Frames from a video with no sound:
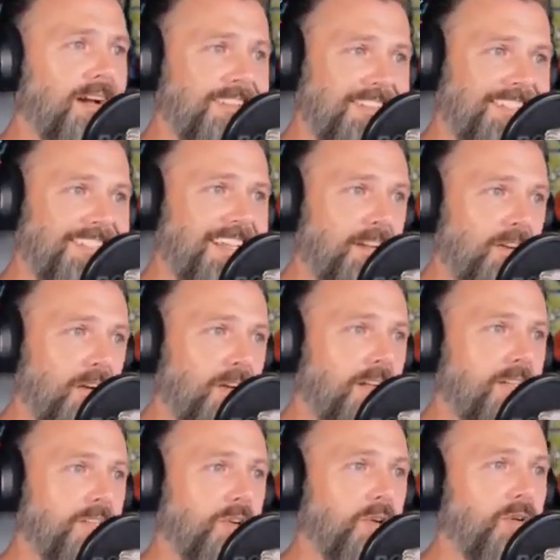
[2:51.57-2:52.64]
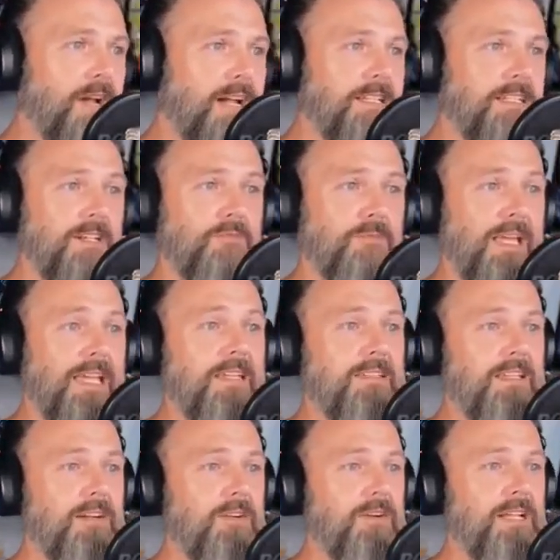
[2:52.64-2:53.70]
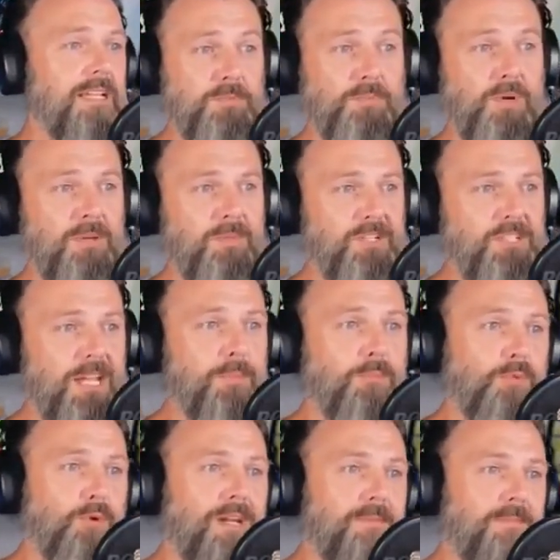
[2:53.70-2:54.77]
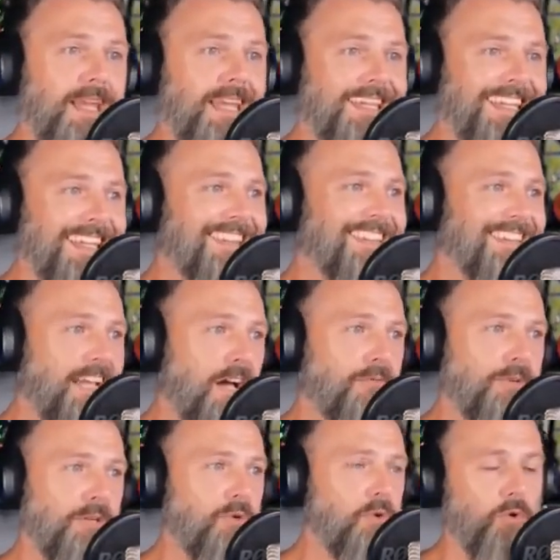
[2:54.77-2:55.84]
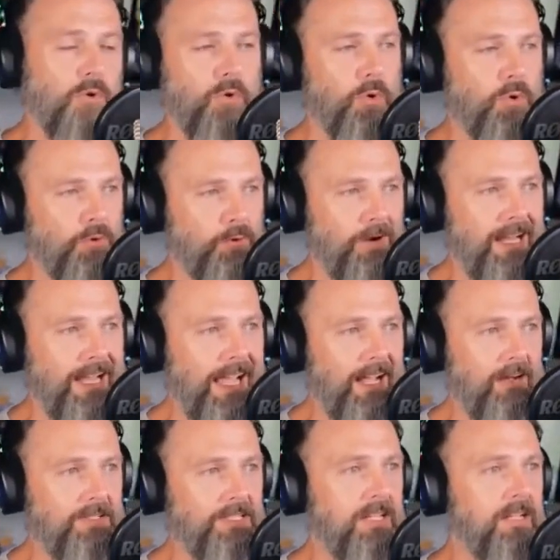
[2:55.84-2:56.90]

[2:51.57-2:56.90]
us dinner because her idea of making dinner is pretty much a pre-made in the oven or ordering out.